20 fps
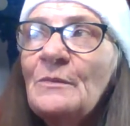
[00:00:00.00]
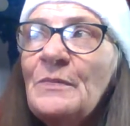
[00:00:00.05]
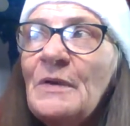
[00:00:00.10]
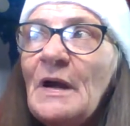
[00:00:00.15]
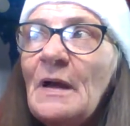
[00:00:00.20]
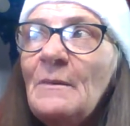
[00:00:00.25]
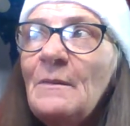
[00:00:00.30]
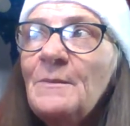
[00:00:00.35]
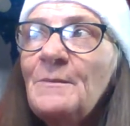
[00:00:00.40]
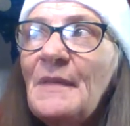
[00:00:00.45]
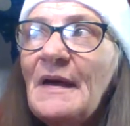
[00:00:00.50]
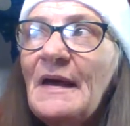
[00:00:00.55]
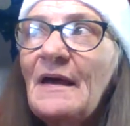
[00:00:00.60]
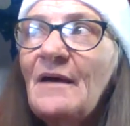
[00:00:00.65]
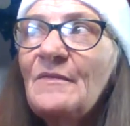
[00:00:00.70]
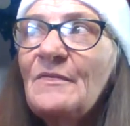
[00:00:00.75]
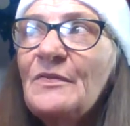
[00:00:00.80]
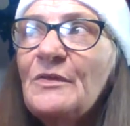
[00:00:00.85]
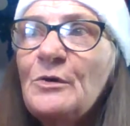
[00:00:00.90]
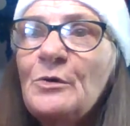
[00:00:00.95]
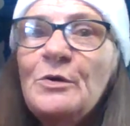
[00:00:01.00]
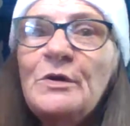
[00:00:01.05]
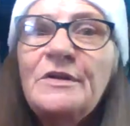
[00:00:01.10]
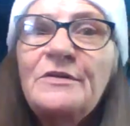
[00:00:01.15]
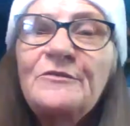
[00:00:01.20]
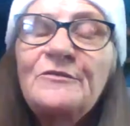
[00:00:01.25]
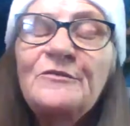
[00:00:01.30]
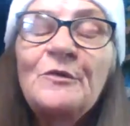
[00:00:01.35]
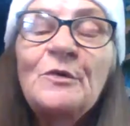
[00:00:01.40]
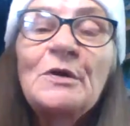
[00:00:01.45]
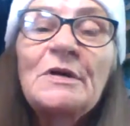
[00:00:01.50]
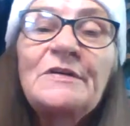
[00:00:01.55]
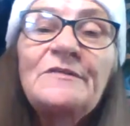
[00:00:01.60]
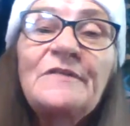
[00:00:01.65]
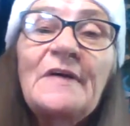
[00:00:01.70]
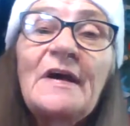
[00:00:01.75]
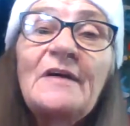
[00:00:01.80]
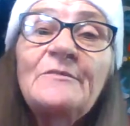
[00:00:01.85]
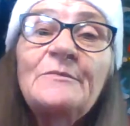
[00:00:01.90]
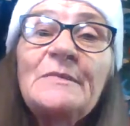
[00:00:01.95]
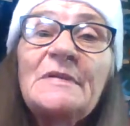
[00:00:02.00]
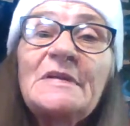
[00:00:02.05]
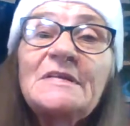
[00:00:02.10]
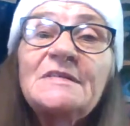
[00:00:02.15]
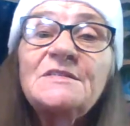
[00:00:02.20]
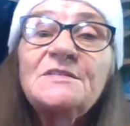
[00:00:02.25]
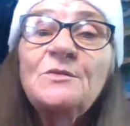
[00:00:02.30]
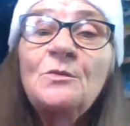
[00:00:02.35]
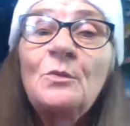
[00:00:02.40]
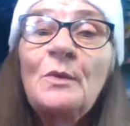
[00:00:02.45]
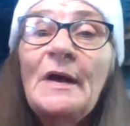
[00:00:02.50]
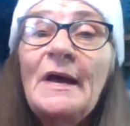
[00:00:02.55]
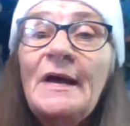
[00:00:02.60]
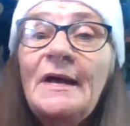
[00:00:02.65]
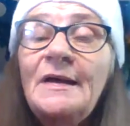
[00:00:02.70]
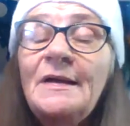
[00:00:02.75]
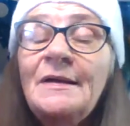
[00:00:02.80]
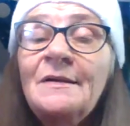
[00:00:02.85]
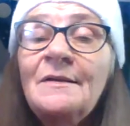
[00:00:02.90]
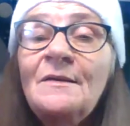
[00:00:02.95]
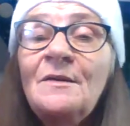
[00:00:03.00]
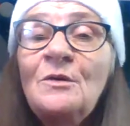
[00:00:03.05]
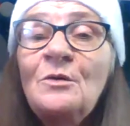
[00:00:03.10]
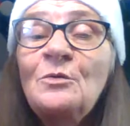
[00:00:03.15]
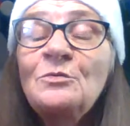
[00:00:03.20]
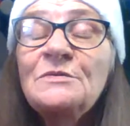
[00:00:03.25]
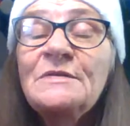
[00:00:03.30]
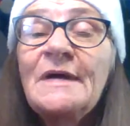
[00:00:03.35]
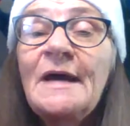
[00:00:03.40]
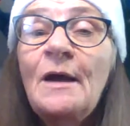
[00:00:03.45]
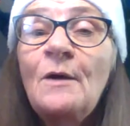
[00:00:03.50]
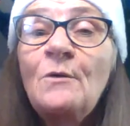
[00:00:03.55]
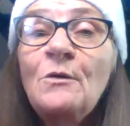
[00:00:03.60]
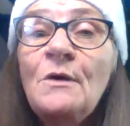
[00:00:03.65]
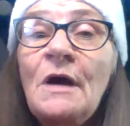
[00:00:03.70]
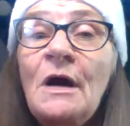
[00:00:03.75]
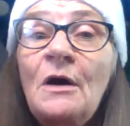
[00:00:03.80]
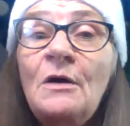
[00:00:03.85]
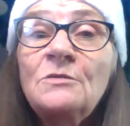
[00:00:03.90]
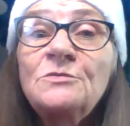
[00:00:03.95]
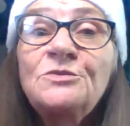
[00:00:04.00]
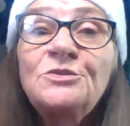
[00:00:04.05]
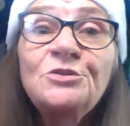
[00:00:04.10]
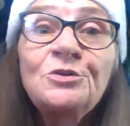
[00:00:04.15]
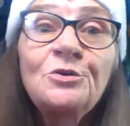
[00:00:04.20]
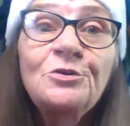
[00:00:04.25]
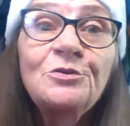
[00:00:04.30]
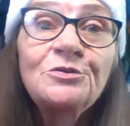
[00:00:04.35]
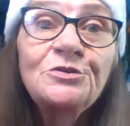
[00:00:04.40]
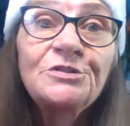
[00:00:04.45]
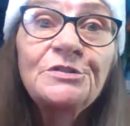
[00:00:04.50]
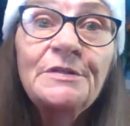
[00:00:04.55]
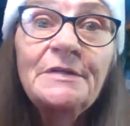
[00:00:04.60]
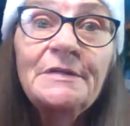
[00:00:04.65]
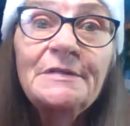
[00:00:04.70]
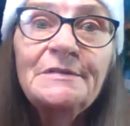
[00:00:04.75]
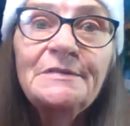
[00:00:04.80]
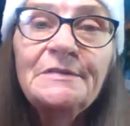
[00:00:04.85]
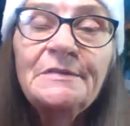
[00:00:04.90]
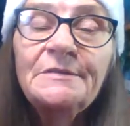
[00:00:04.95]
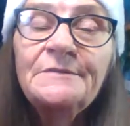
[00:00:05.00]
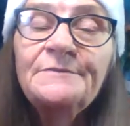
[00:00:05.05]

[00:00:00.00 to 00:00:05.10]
probably about 30 to 45 minutes away in a little town called Churchland.